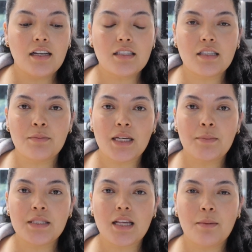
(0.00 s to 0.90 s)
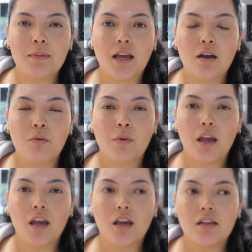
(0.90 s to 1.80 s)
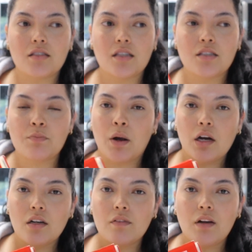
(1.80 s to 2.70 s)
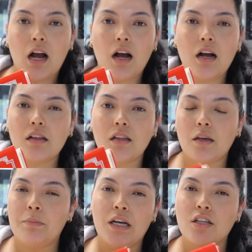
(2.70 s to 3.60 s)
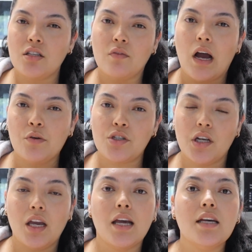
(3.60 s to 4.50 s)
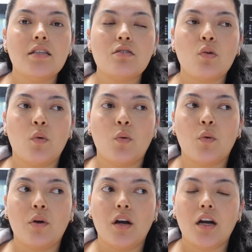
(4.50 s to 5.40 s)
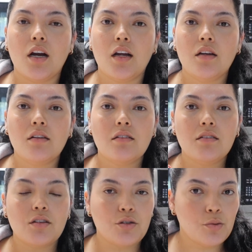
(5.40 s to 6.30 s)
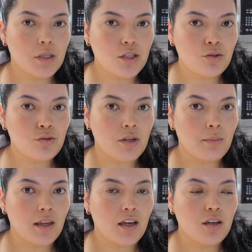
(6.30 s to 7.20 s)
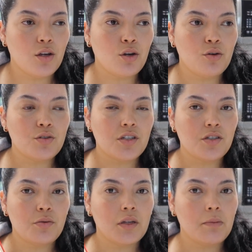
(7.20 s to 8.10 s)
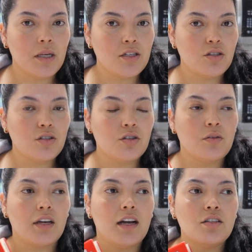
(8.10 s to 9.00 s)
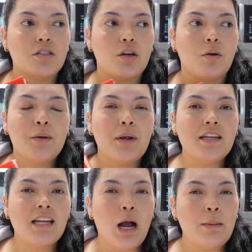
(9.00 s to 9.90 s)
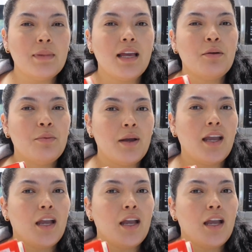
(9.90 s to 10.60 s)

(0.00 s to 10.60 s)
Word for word: sometimes I'm like, wait, is this part of how, like because of how she is or did she really do something you know did she really mean to do that so right now i'm like wait